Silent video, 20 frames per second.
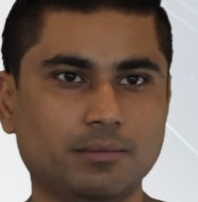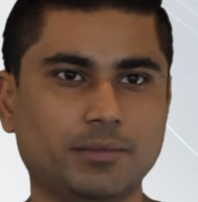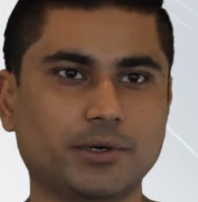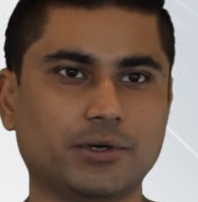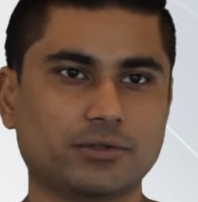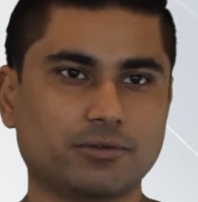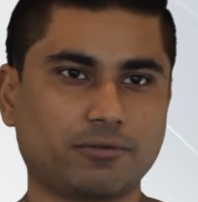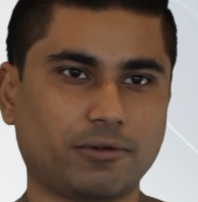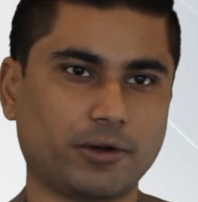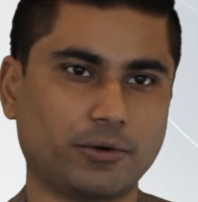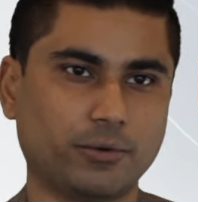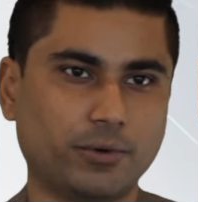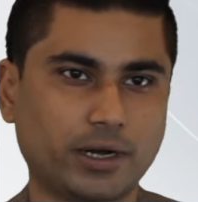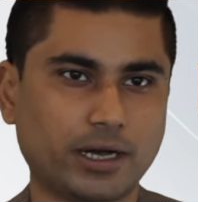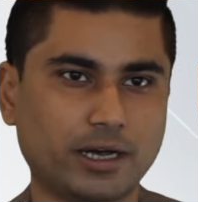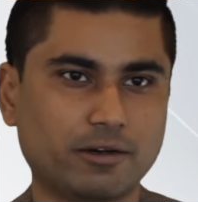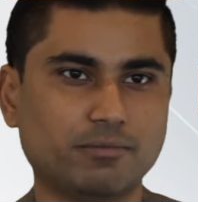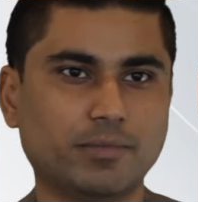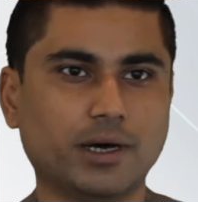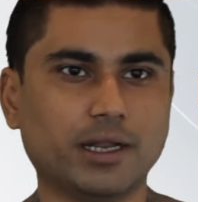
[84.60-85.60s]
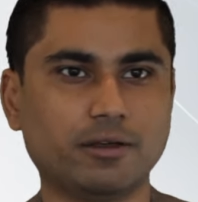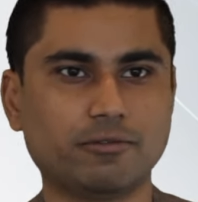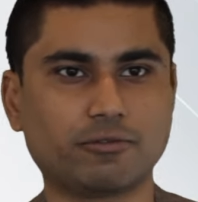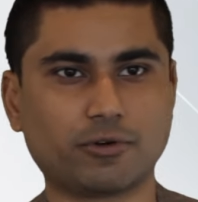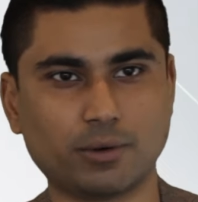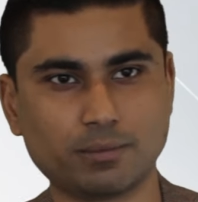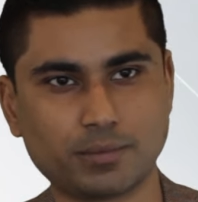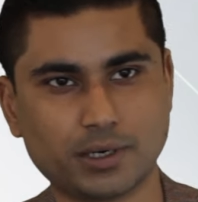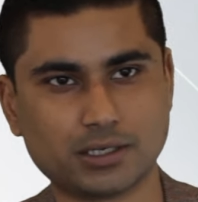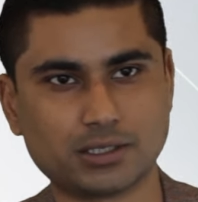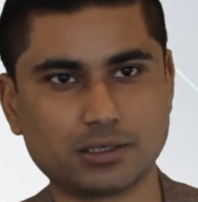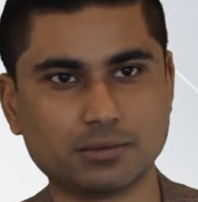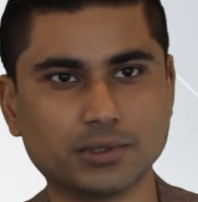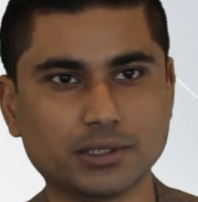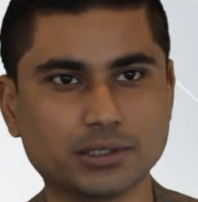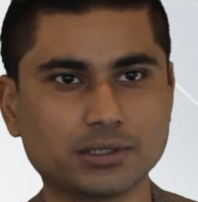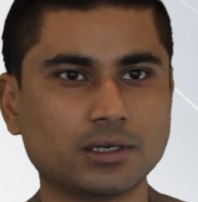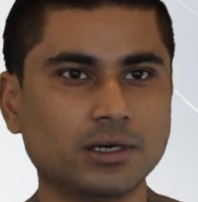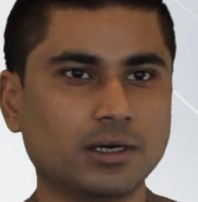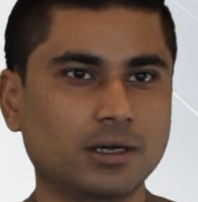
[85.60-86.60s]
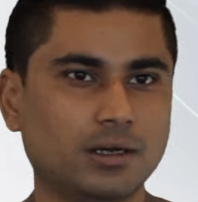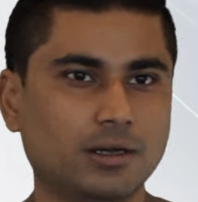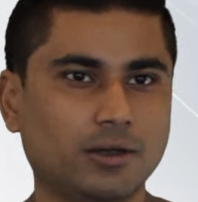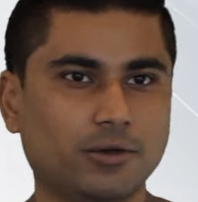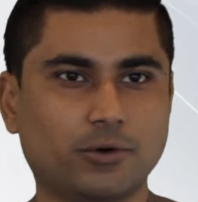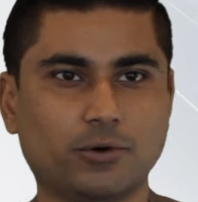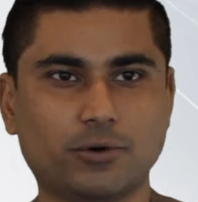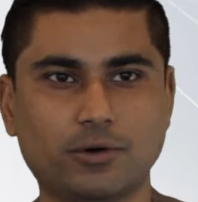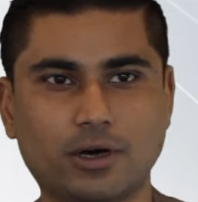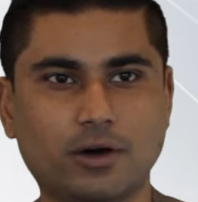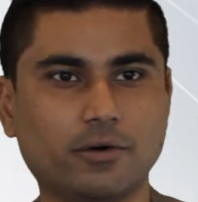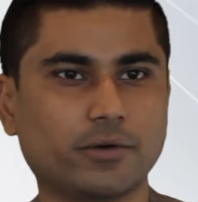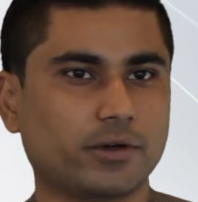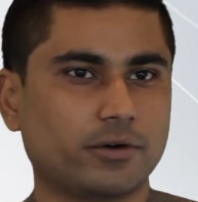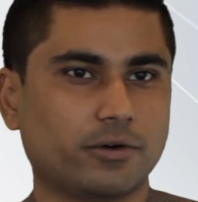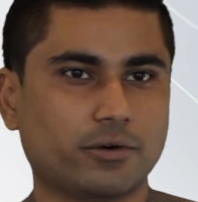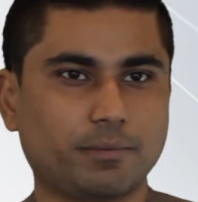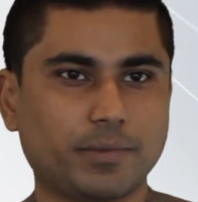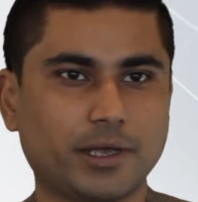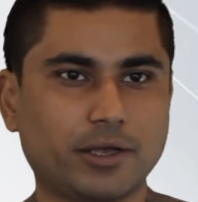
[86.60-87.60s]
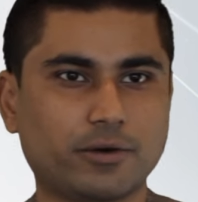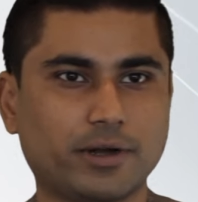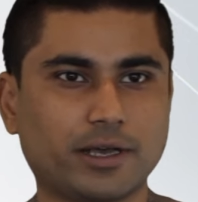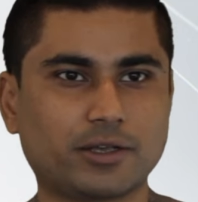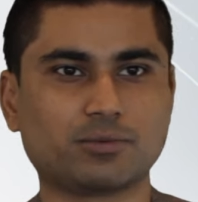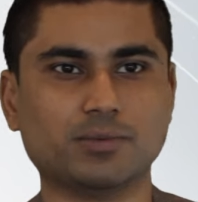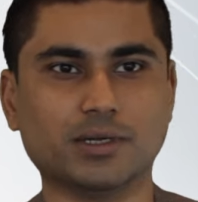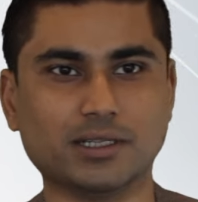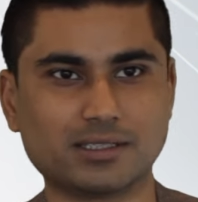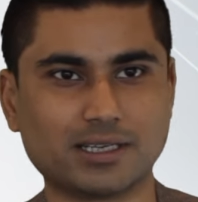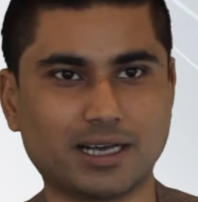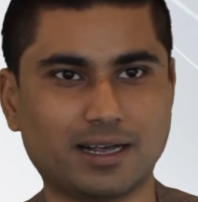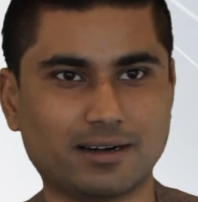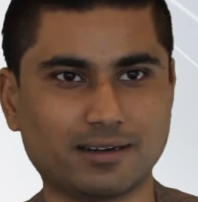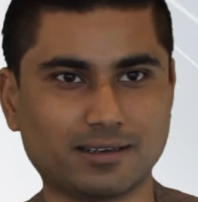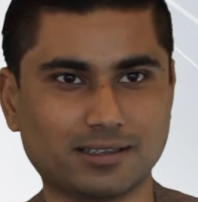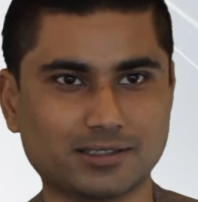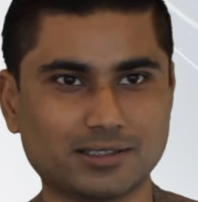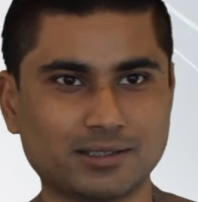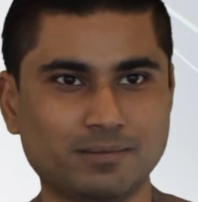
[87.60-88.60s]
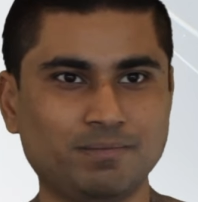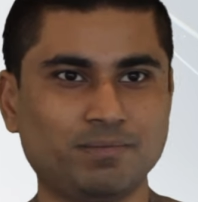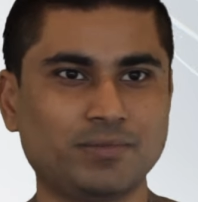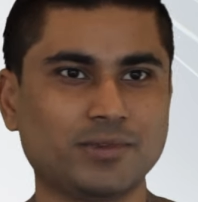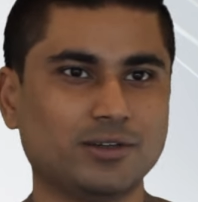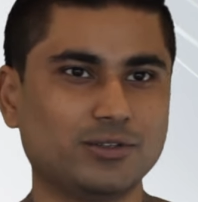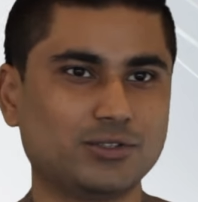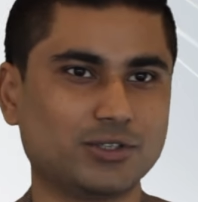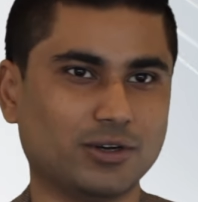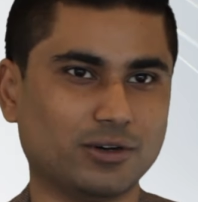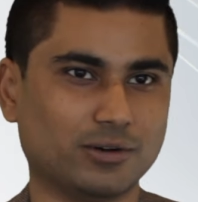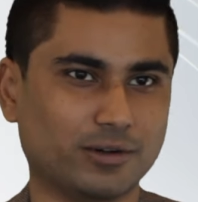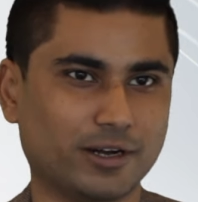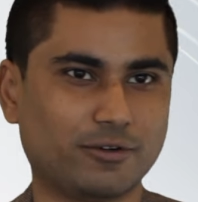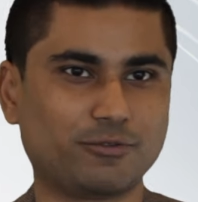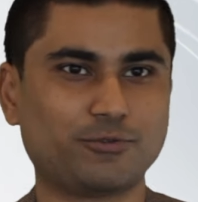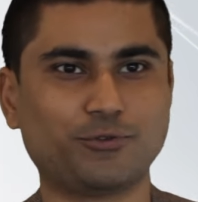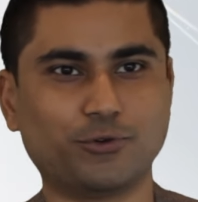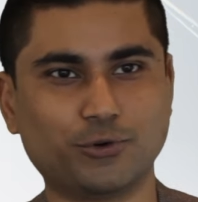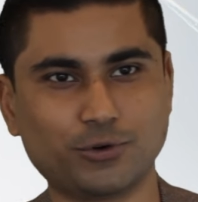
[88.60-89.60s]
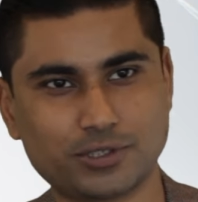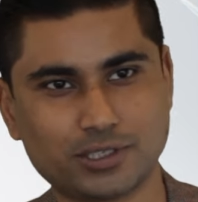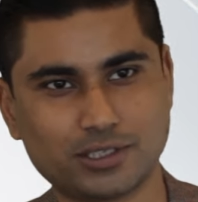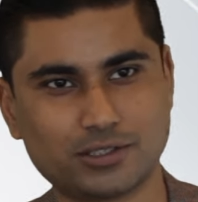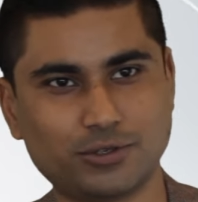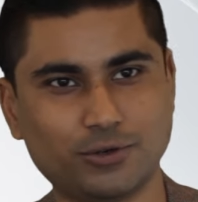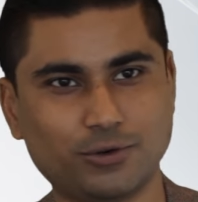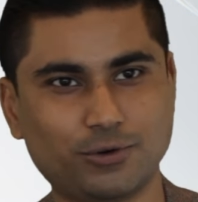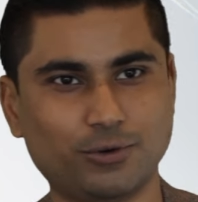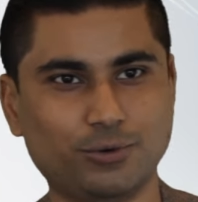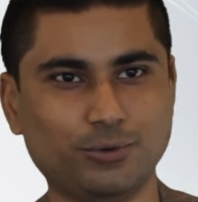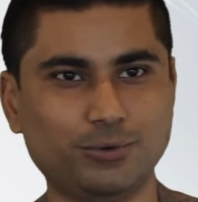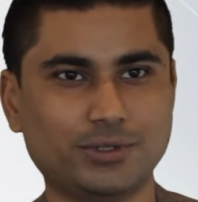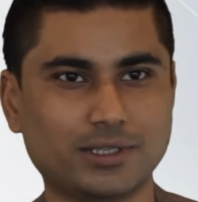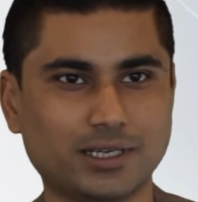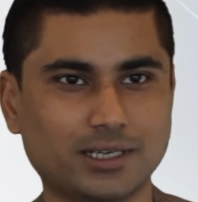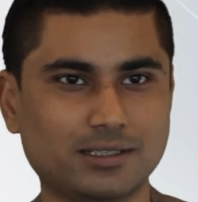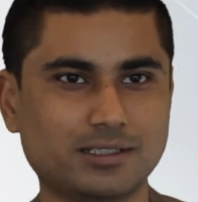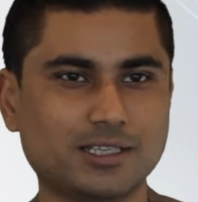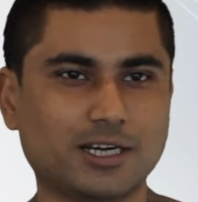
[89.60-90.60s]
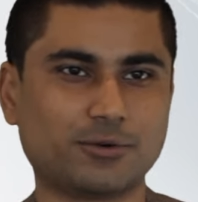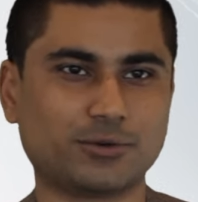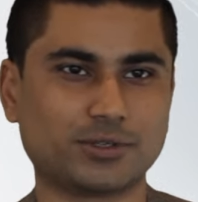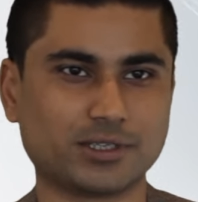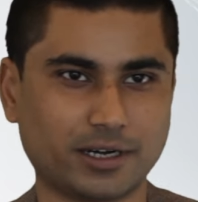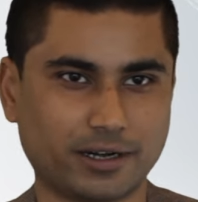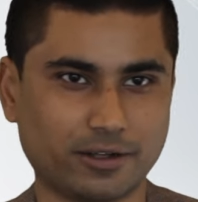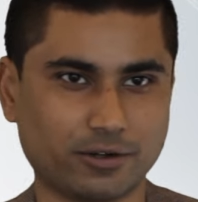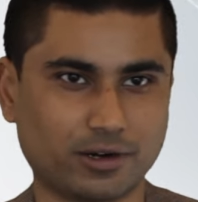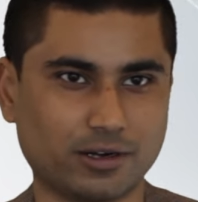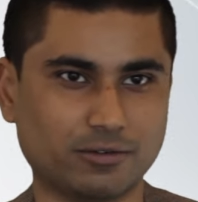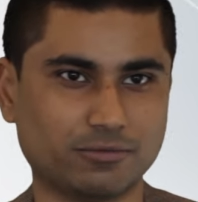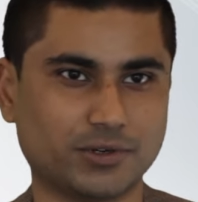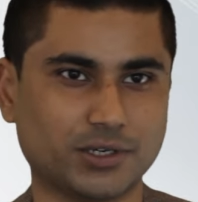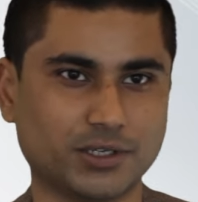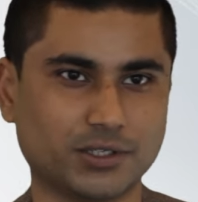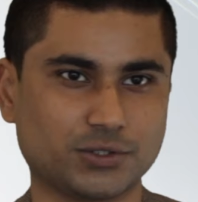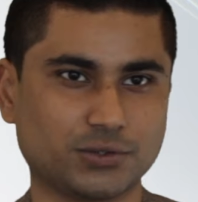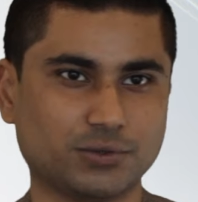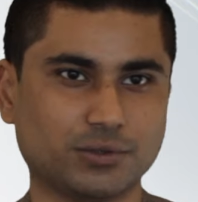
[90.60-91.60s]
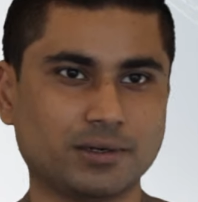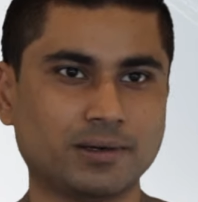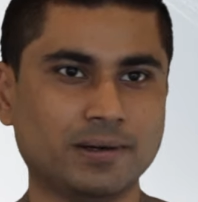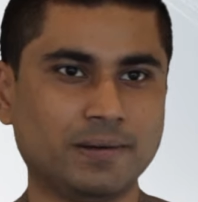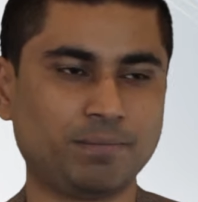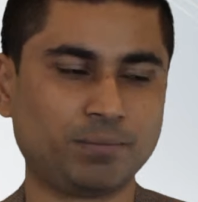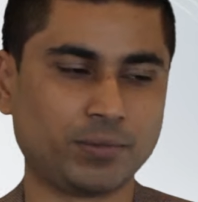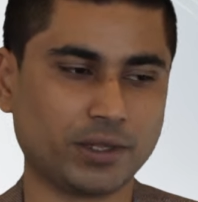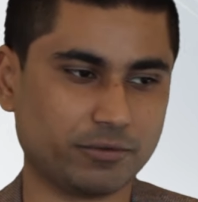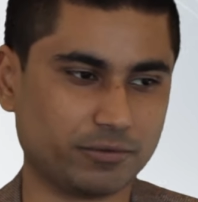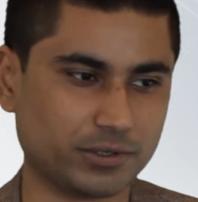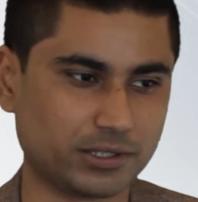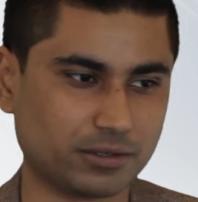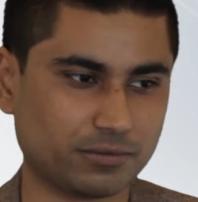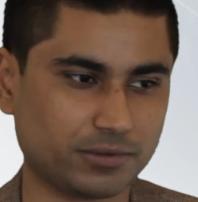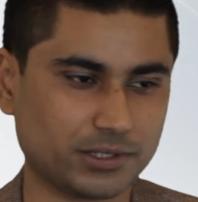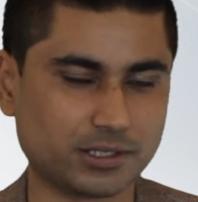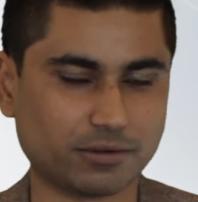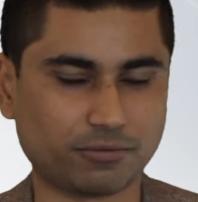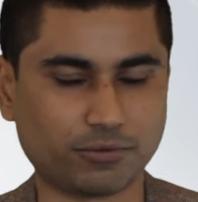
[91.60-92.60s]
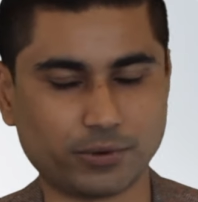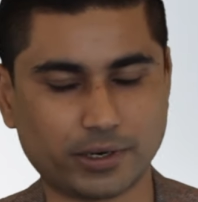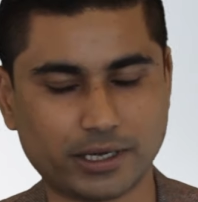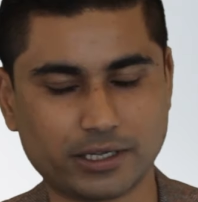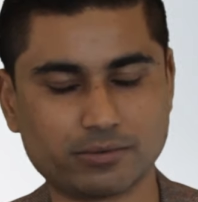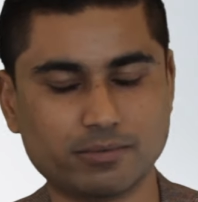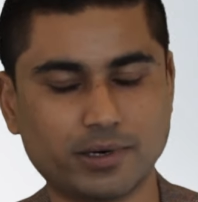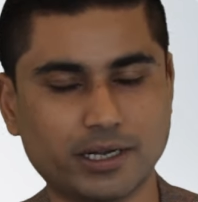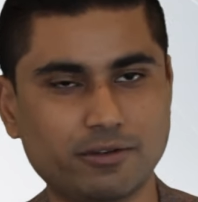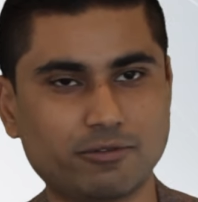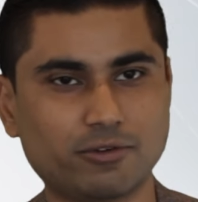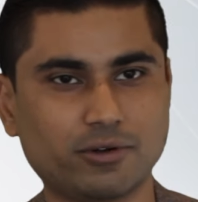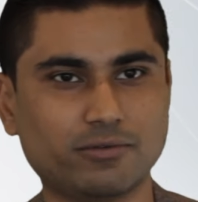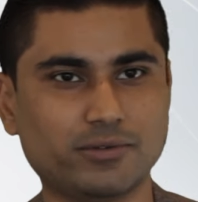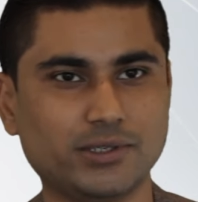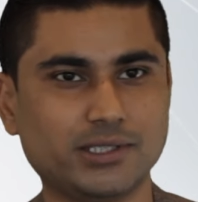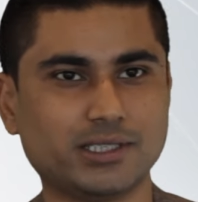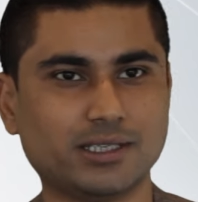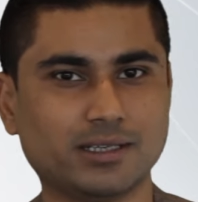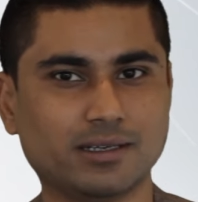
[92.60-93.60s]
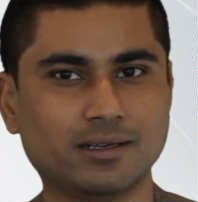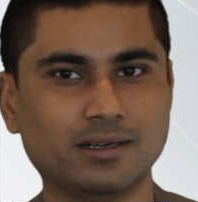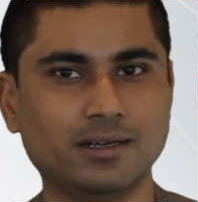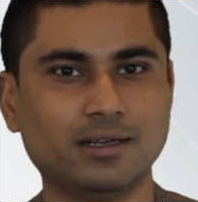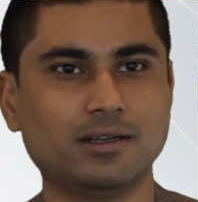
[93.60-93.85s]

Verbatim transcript: because if you don't have money from customers you don't know how you're going to pay your next month's salaries so it forces you to do things outside your comfort zone Vis-a-vis, if you raise money from VC,